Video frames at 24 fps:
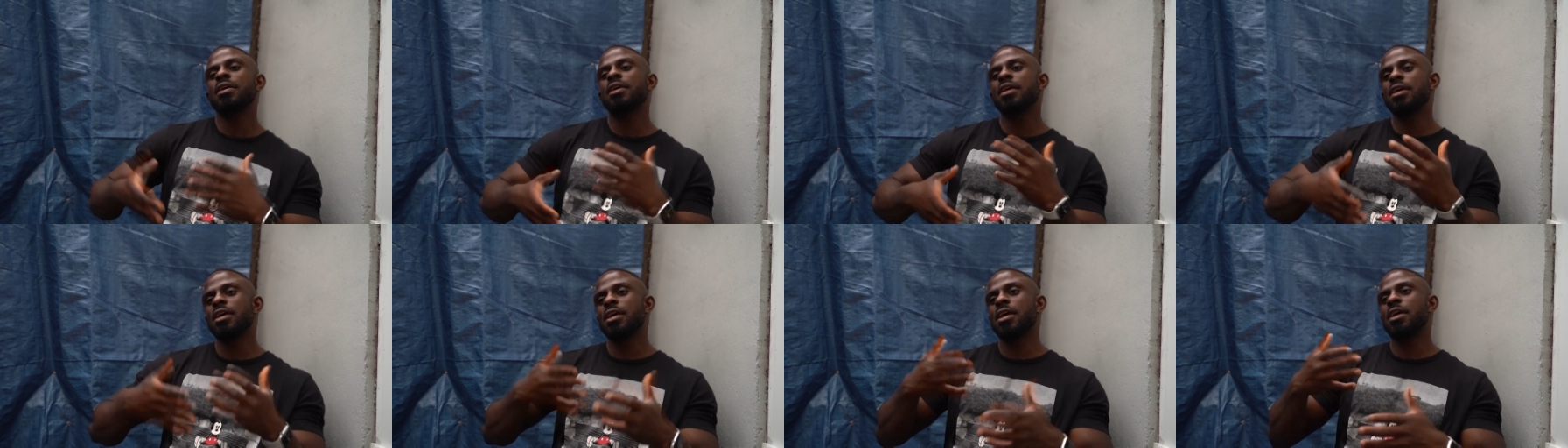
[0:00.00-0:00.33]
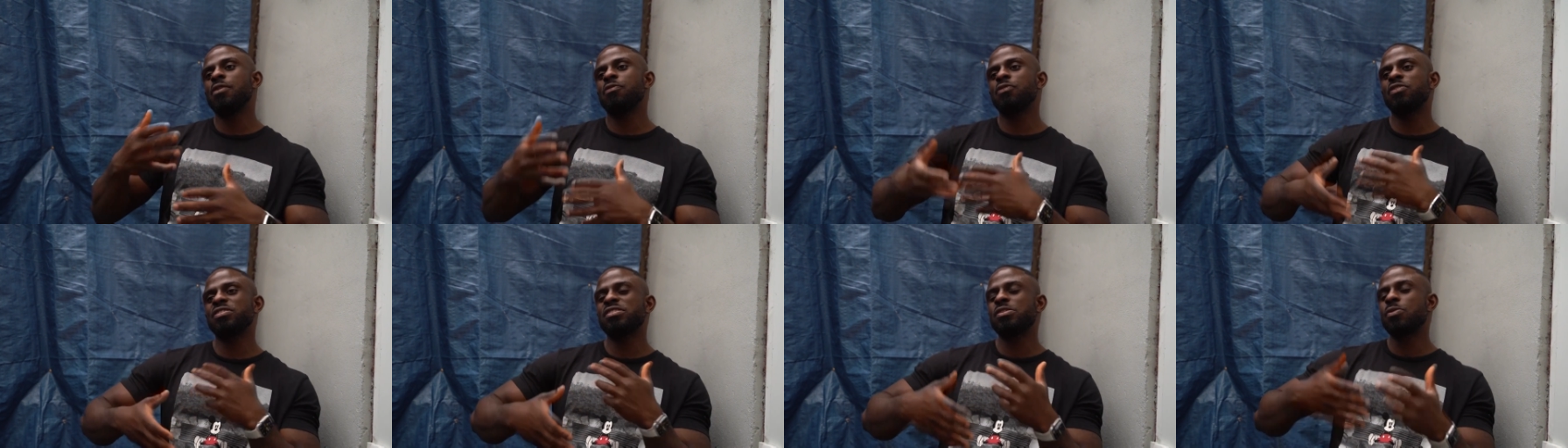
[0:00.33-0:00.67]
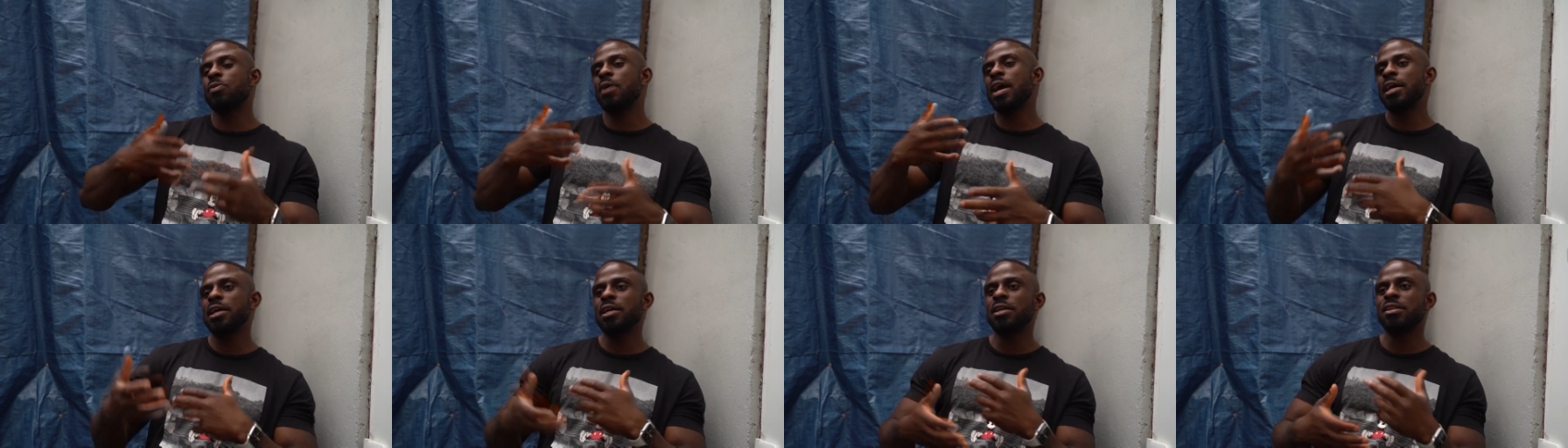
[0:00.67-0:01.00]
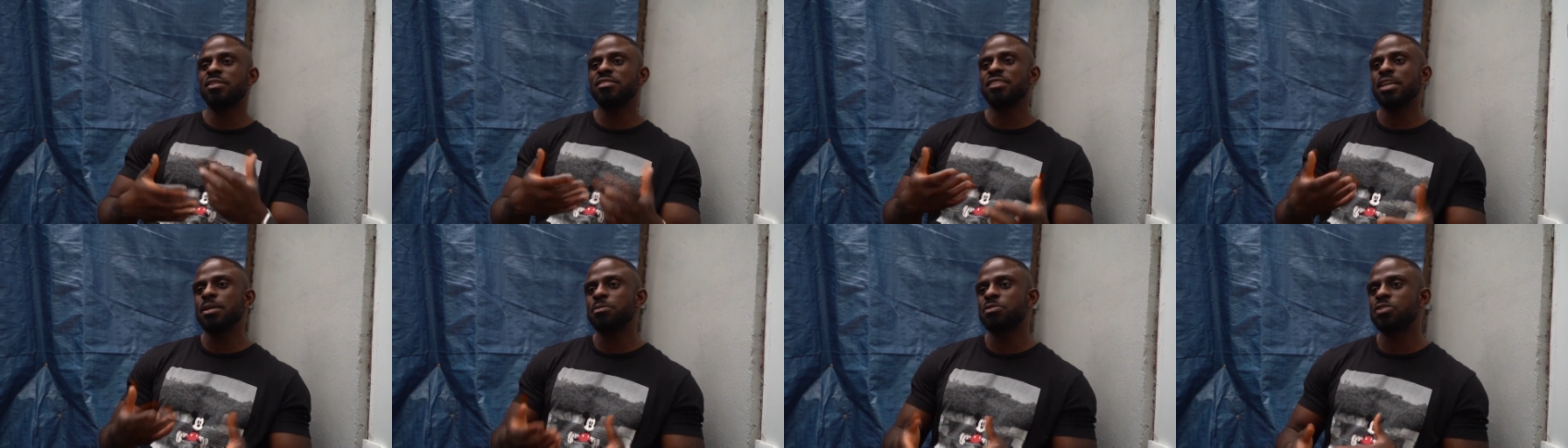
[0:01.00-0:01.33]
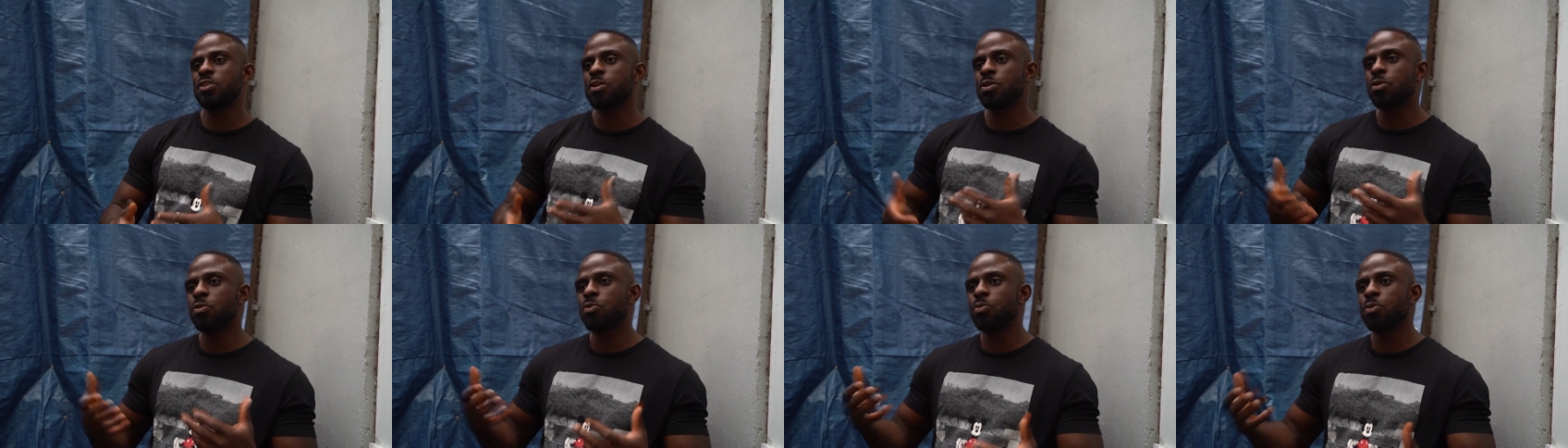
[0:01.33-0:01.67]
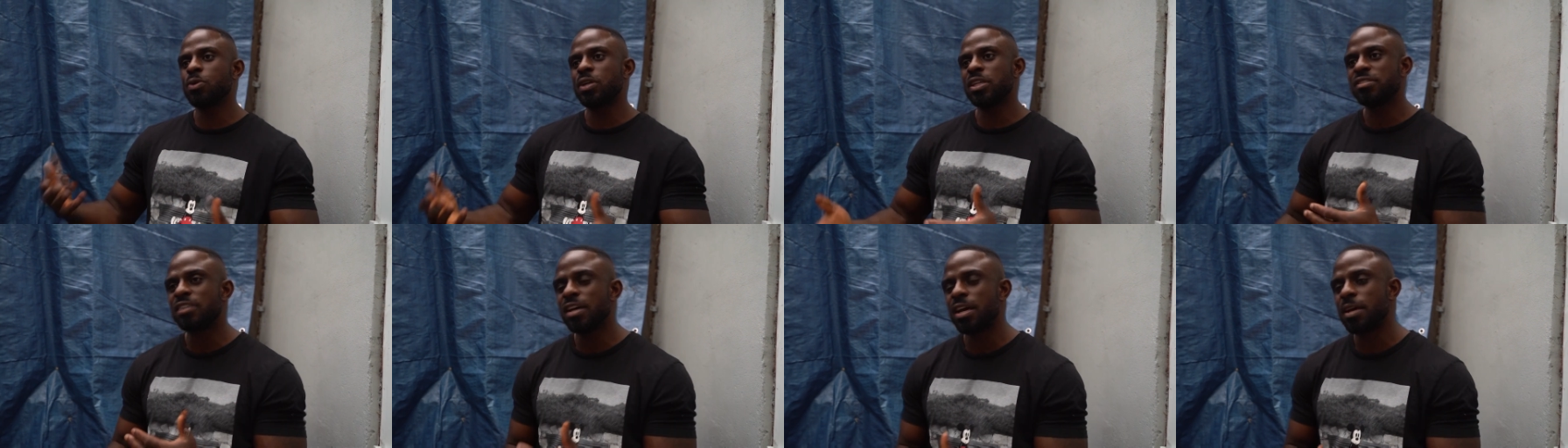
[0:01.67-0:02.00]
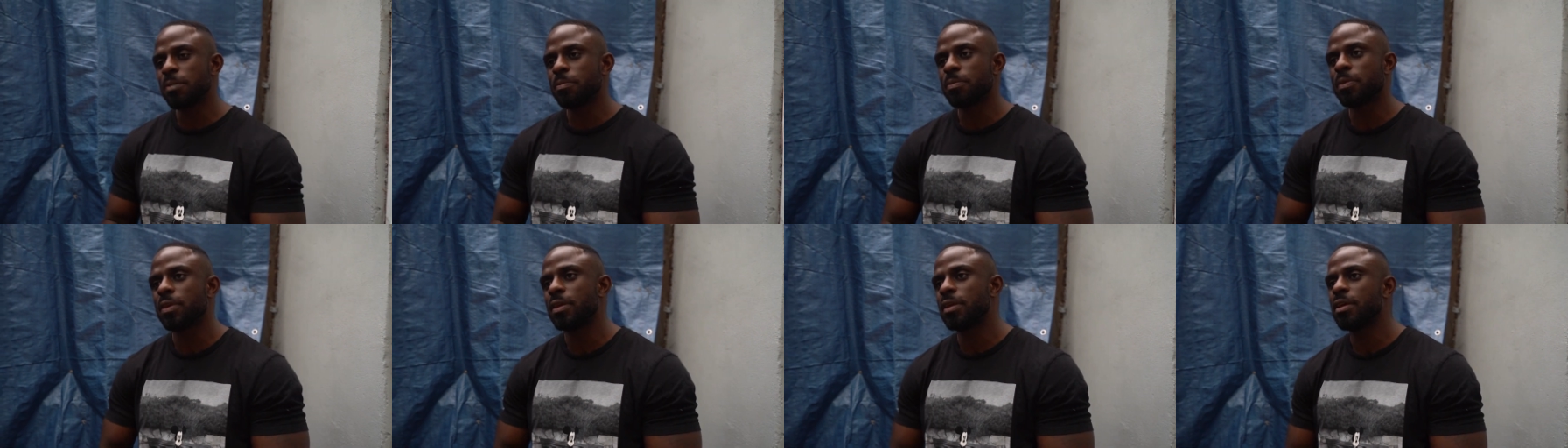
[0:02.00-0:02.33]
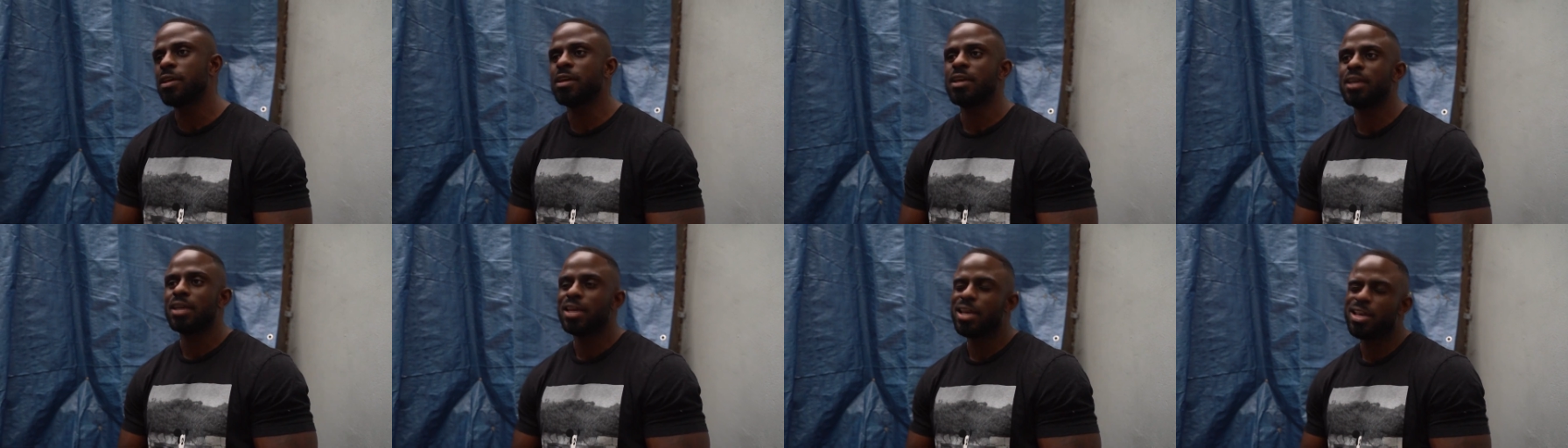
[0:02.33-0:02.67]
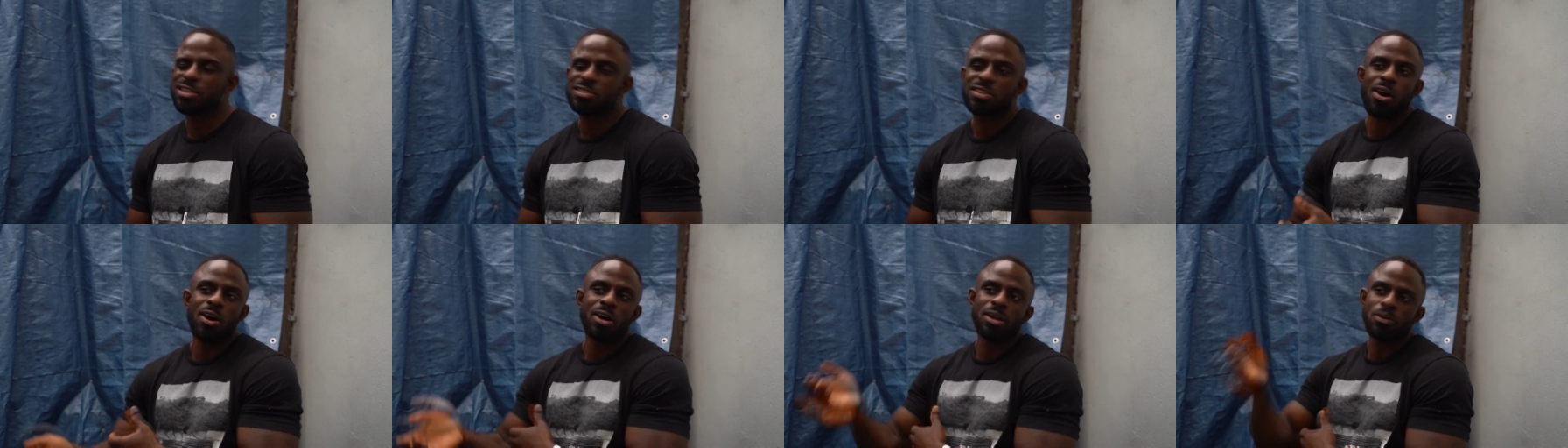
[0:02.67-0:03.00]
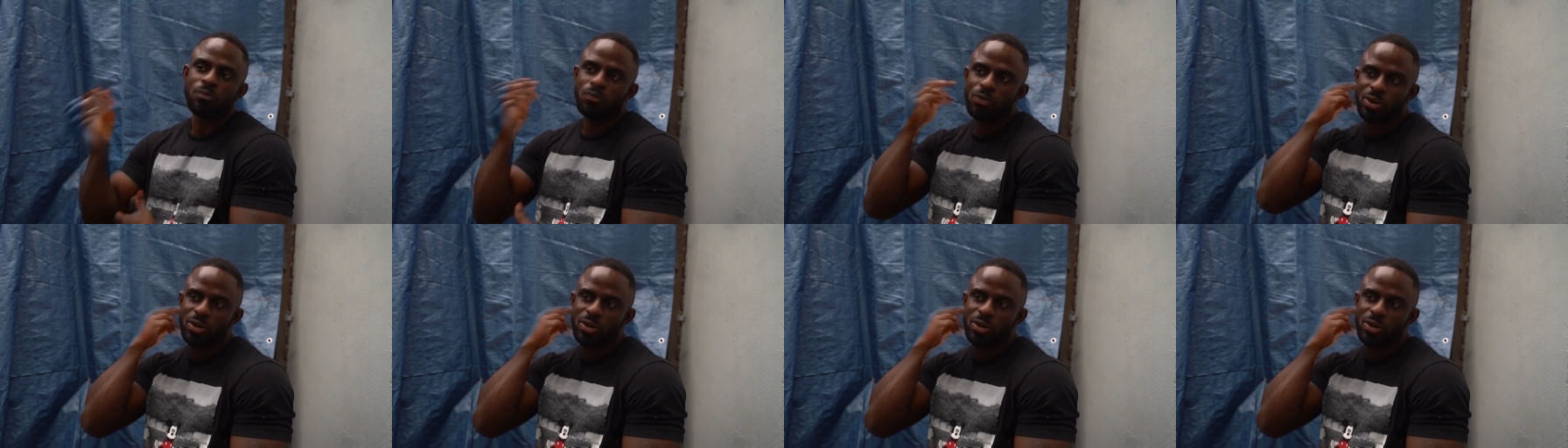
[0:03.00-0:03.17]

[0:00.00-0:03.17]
yeah, if you're still hanging in the same circle all the time, yeah, it's harder